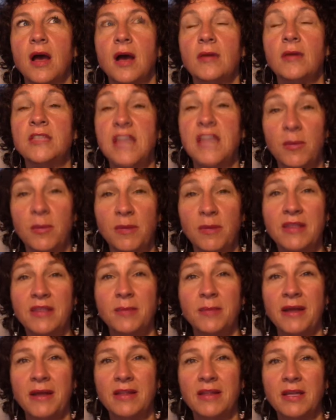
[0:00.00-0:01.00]
down by the
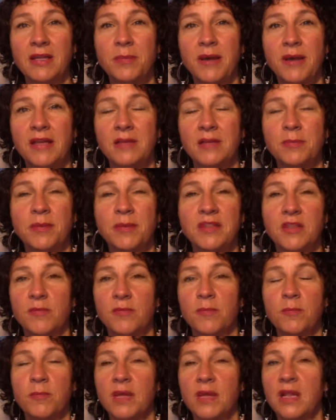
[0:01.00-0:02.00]
belly button, but the
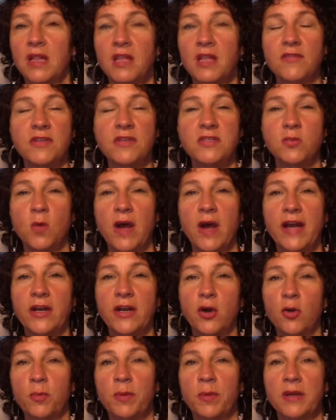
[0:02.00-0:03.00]
middle of it's wide
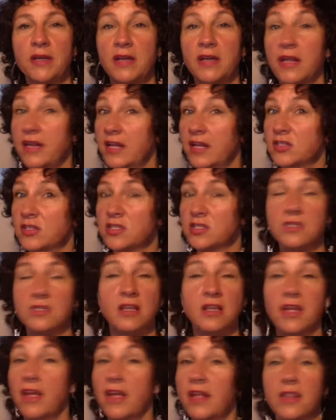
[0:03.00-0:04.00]
open, and it's
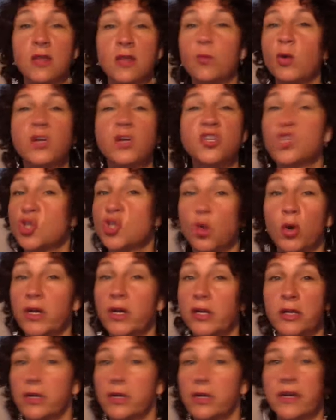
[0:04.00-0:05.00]
the word
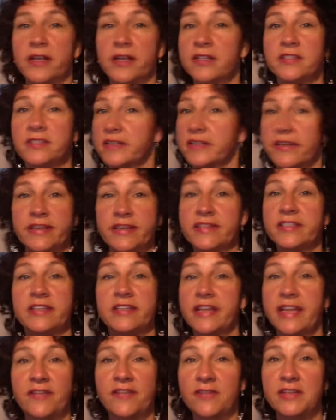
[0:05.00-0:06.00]
short isn't
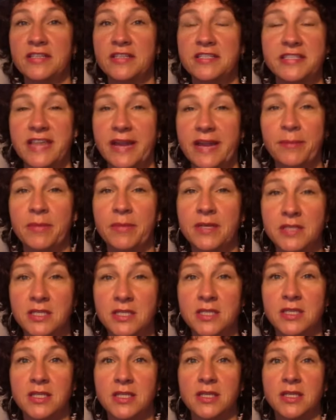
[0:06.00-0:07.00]
even a statement.